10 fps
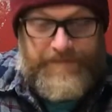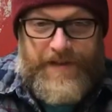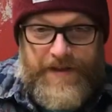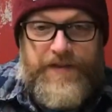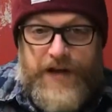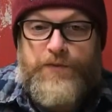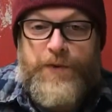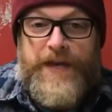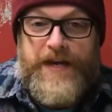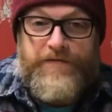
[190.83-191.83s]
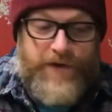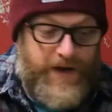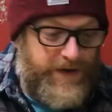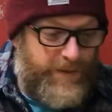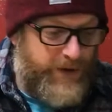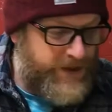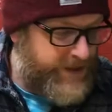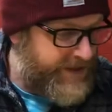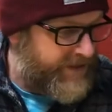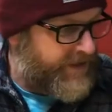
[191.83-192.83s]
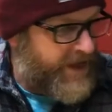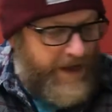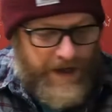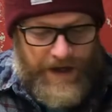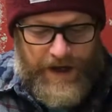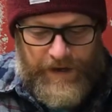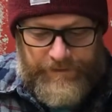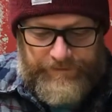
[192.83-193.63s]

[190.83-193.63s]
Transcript: thanks for putting that info out there, I appreciate that.